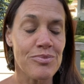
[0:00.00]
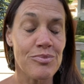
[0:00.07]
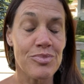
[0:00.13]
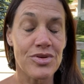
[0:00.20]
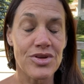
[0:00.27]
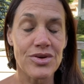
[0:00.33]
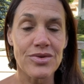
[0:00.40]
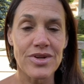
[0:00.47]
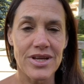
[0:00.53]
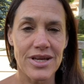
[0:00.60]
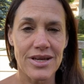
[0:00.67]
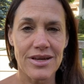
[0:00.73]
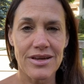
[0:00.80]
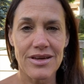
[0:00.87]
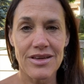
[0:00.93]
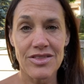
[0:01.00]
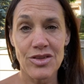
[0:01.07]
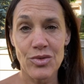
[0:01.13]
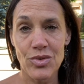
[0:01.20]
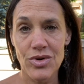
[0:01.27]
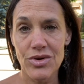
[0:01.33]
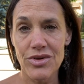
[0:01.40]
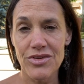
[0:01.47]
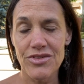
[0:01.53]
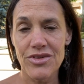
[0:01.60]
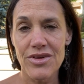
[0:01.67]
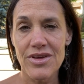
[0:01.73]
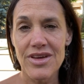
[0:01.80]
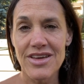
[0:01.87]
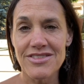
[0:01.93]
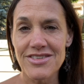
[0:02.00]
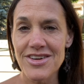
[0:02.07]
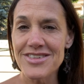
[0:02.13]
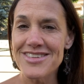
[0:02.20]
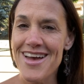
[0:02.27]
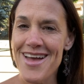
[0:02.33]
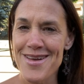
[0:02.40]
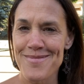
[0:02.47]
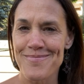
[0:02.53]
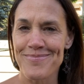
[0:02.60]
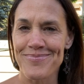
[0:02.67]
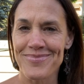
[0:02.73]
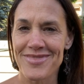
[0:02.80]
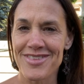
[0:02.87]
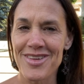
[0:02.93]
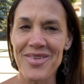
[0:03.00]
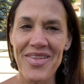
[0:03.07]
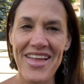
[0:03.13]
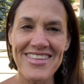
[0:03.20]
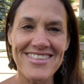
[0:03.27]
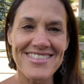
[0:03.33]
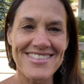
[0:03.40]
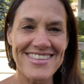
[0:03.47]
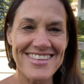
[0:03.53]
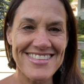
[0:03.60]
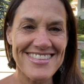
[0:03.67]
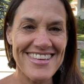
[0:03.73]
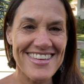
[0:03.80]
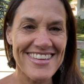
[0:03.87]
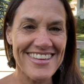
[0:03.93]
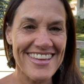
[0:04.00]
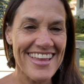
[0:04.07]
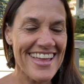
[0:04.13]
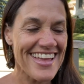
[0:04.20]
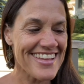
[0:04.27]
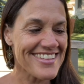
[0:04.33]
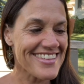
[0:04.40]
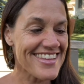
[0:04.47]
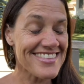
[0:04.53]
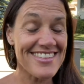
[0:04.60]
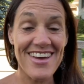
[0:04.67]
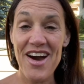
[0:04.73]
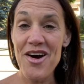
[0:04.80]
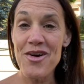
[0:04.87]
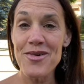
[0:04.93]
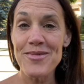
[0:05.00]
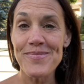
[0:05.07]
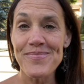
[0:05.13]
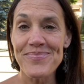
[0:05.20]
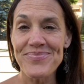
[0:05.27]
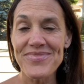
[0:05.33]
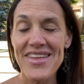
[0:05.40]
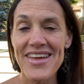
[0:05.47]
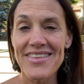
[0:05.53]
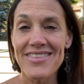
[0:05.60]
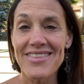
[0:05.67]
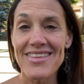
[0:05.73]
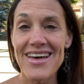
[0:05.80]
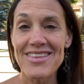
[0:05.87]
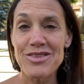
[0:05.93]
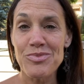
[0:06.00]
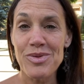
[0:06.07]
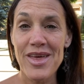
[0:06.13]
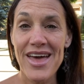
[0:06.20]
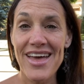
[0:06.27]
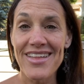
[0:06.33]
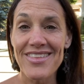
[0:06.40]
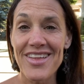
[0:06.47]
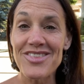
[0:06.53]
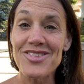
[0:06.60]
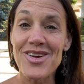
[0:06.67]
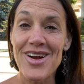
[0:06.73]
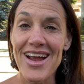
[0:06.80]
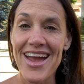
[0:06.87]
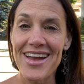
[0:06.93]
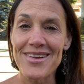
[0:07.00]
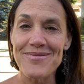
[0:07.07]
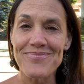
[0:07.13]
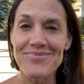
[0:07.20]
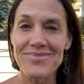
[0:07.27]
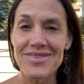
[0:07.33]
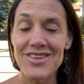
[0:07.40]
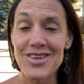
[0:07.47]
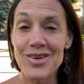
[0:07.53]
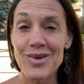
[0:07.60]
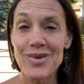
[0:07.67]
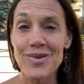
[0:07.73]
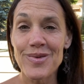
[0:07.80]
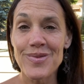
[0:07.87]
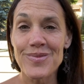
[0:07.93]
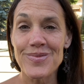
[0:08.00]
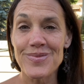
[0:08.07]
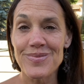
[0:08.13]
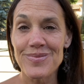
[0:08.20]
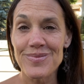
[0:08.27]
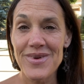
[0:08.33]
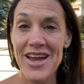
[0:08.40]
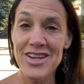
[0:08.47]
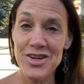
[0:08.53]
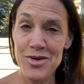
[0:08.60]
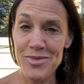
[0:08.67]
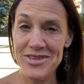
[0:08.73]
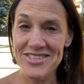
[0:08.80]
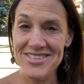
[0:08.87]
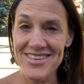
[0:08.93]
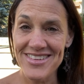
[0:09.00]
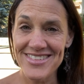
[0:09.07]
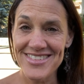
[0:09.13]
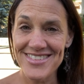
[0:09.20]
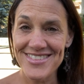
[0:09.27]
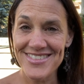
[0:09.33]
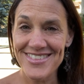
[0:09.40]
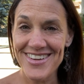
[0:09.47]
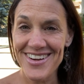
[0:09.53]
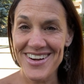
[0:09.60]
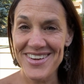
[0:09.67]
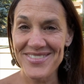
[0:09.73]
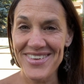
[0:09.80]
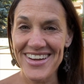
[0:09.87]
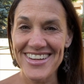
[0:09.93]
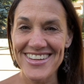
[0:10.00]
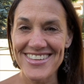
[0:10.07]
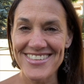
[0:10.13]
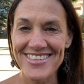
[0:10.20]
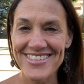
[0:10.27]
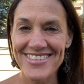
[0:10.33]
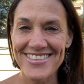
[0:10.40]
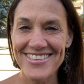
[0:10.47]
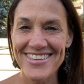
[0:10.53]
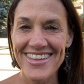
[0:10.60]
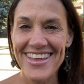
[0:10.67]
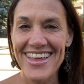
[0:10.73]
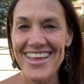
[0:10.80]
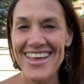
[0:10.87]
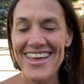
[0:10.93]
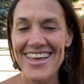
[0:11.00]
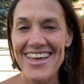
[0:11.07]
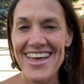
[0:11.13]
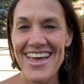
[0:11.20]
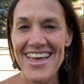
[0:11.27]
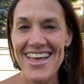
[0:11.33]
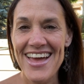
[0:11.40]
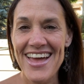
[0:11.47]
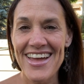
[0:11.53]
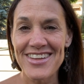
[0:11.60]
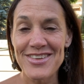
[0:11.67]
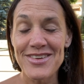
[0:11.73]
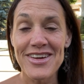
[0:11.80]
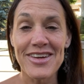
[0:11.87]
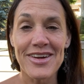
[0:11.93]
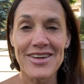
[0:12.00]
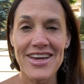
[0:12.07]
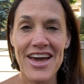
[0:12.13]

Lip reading: beauty in the world. It's our time. So let's seize it. Let's go. Let's play. Let's create. You and your business are invited. And you can go to